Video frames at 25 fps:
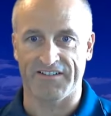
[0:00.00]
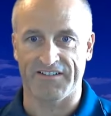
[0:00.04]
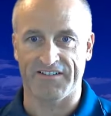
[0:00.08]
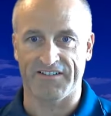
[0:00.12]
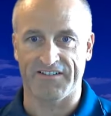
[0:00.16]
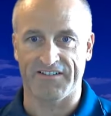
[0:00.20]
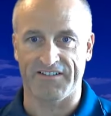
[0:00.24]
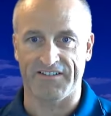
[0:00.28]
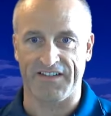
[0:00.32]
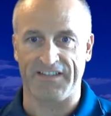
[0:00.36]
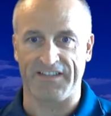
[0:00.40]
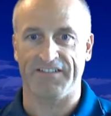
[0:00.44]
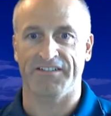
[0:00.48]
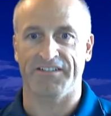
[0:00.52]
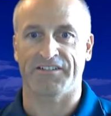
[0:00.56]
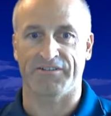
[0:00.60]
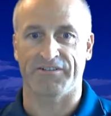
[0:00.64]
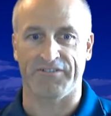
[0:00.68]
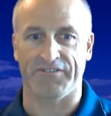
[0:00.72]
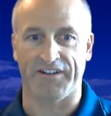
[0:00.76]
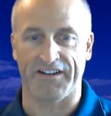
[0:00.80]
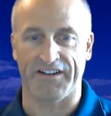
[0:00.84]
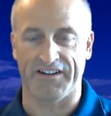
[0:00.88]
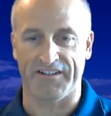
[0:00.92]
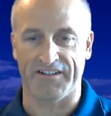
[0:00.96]
the
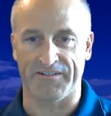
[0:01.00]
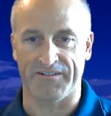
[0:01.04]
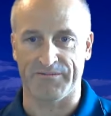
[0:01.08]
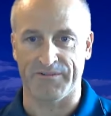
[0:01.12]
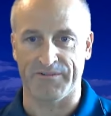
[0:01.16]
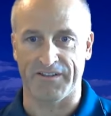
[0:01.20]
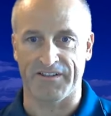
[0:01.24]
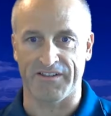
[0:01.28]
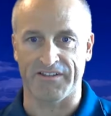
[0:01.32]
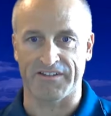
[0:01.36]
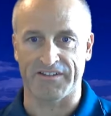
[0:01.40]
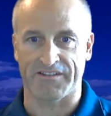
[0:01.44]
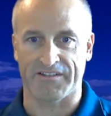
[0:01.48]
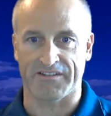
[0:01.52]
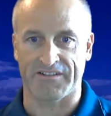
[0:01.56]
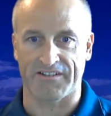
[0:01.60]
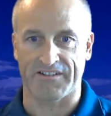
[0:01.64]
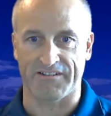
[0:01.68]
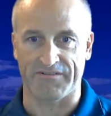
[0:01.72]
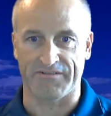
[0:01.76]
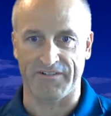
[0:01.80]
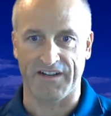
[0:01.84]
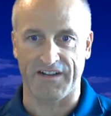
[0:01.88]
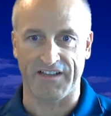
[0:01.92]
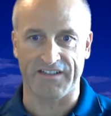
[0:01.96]
industry here with this
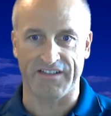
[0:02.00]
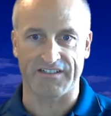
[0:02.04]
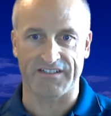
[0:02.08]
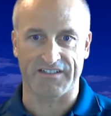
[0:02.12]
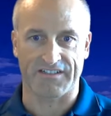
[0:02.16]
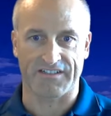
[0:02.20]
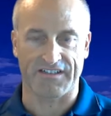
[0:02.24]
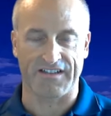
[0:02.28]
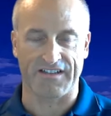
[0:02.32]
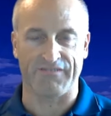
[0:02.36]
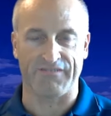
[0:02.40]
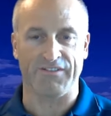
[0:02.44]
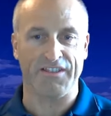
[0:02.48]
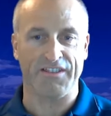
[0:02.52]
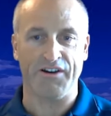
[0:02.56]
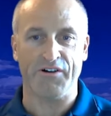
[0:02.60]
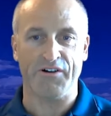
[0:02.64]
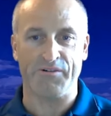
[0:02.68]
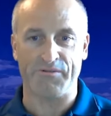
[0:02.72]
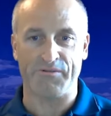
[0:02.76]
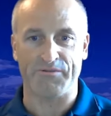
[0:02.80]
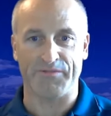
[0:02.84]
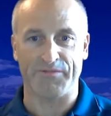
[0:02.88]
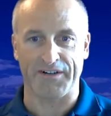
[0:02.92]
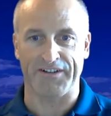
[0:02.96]
release, even
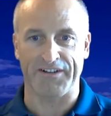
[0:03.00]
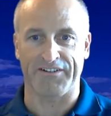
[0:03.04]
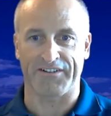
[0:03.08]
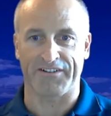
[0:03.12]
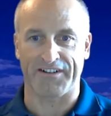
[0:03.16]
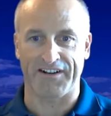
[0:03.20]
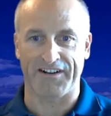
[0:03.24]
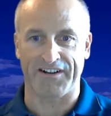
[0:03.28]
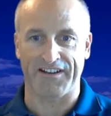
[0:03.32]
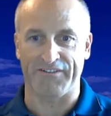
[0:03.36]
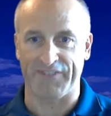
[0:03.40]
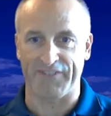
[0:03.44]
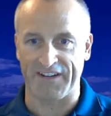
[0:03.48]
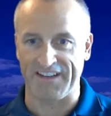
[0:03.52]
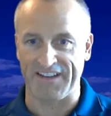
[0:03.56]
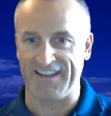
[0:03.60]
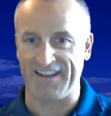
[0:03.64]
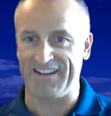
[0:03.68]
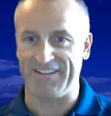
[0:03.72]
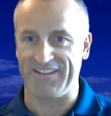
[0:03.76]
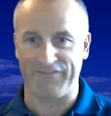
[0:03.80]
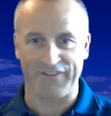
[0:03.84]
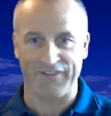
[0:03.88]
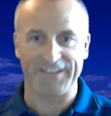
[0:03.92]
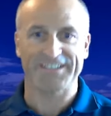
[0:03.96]
though we're not delivering
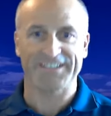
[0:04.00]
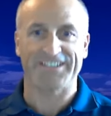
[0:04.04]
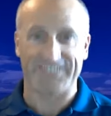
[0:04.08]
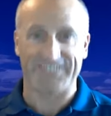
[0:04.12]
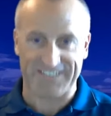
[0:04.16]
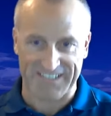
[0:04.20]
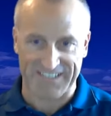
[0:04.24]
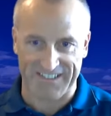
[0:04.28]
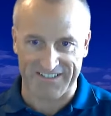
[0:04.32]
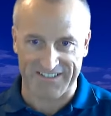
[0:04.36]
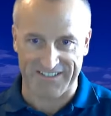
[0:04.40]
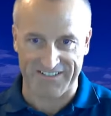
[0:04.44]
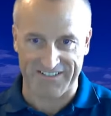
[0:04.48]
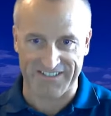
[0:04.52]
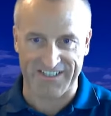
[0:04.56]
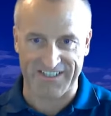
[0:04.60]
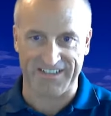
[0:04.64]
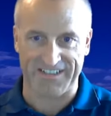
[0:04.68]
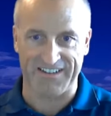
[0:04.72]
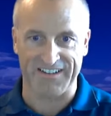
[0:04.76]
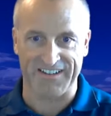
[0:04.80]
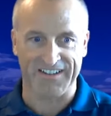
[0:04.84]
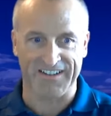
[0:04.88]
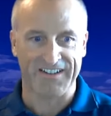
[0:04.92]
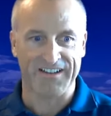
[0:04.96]
any features, as you
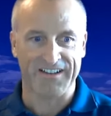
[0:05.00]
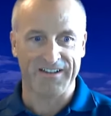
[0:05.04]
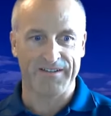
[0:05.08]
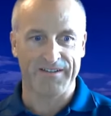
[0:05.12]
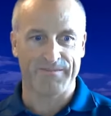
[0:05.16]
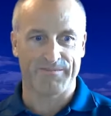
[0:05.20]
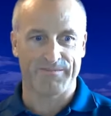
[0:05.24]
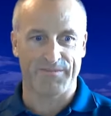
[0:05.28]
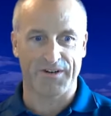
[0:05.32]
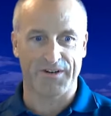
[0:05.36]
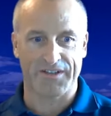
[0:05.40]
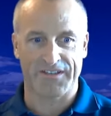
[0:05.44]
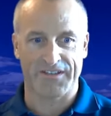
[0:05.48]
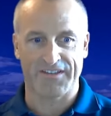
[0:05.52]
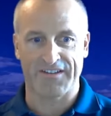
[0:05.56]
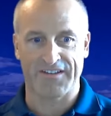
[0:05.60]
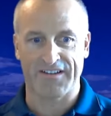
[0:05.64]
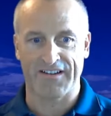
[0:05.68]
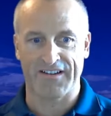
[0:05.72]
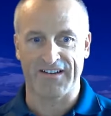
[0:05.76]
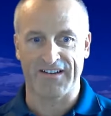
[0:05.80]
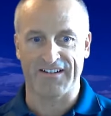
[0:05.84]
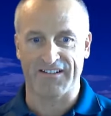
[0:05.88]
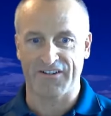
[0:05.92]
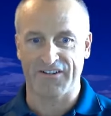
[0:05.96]
say. But
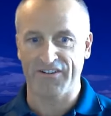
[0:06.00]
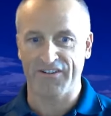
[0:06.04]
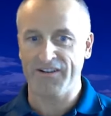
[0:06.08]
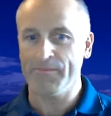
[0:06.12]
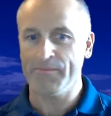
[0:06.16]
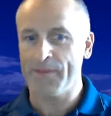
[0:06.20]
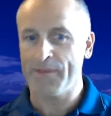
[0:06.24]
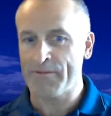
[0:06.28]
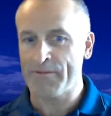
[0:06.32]
talking about